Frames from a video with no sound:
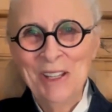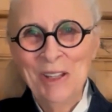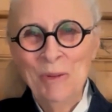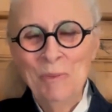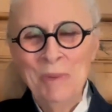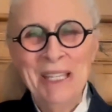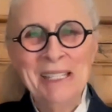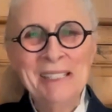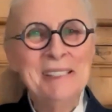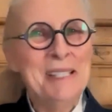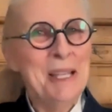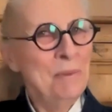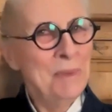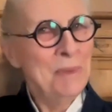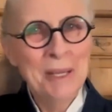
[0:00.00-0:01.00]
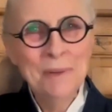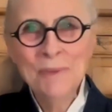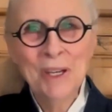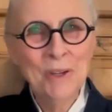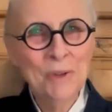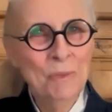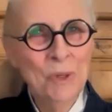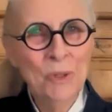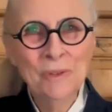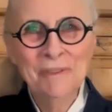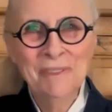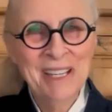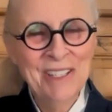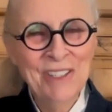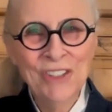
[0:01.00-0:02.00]
Because sometimes our
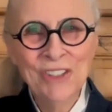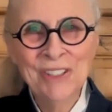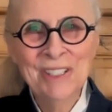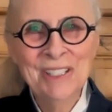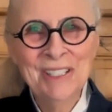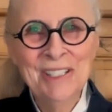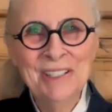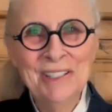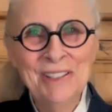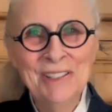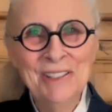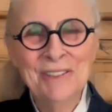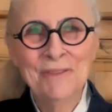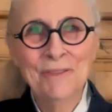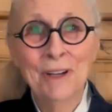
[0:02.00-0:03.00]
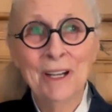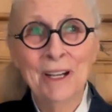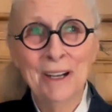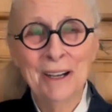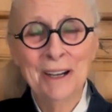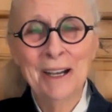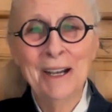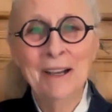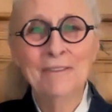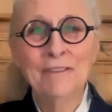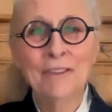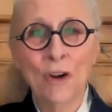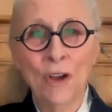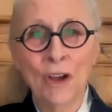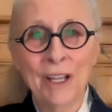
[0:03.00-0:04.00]
motivation is
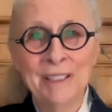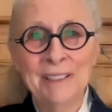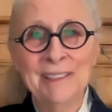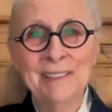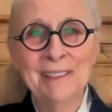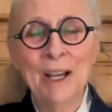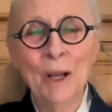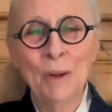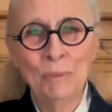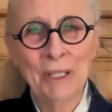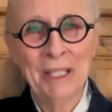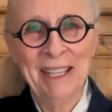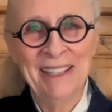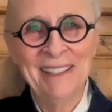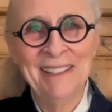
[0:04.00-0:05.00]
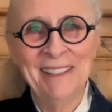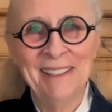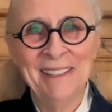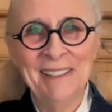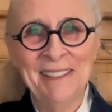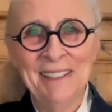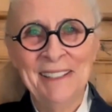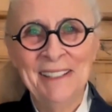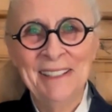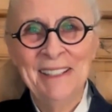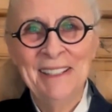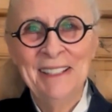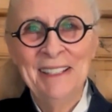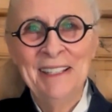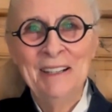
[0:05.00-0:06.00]
fraught, is complicated.
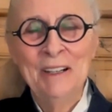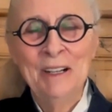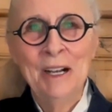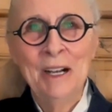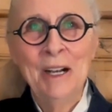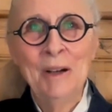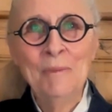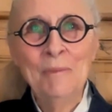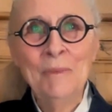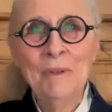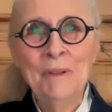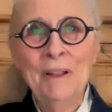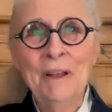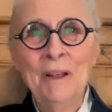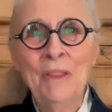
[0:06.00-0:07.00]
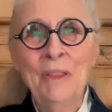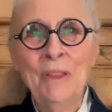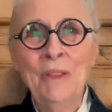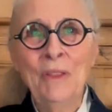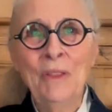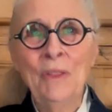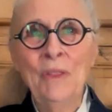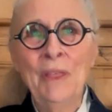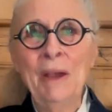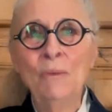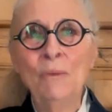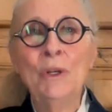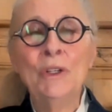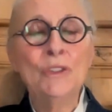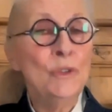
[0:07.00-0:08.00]
That
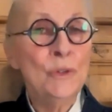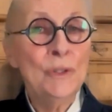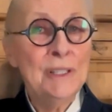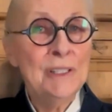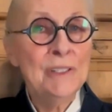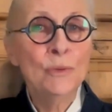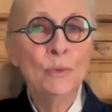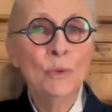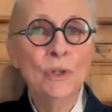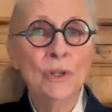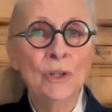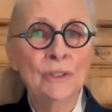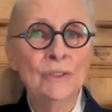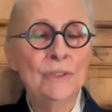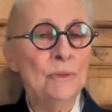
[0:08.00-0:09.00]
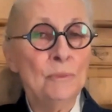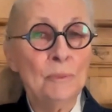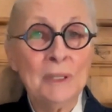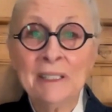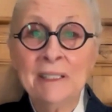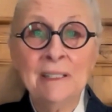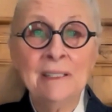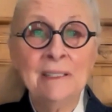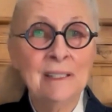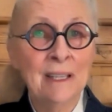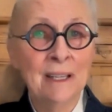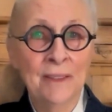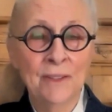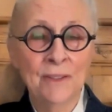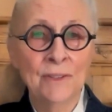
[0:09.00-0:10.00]
we're doing this work to please
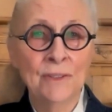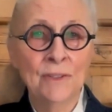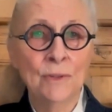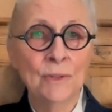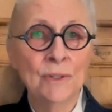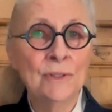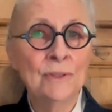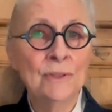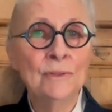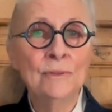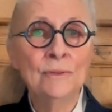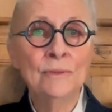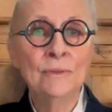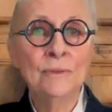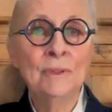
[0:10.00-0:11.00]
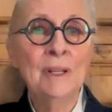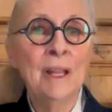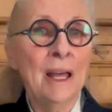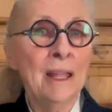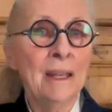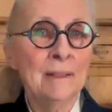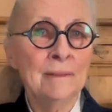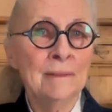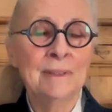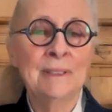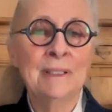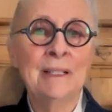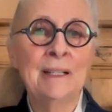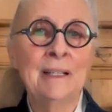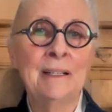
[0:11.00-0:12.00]
others or to not
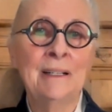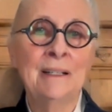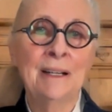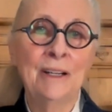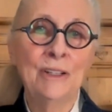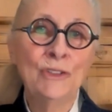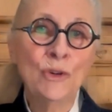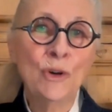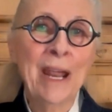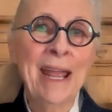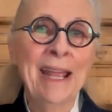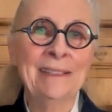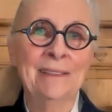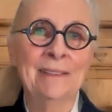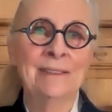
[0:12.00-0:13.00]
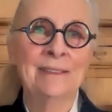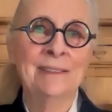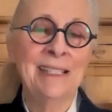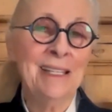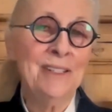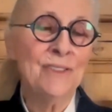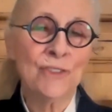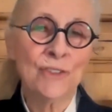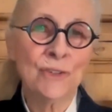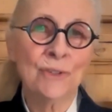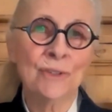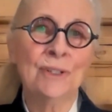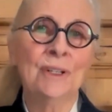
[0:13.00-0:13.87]
attract censure.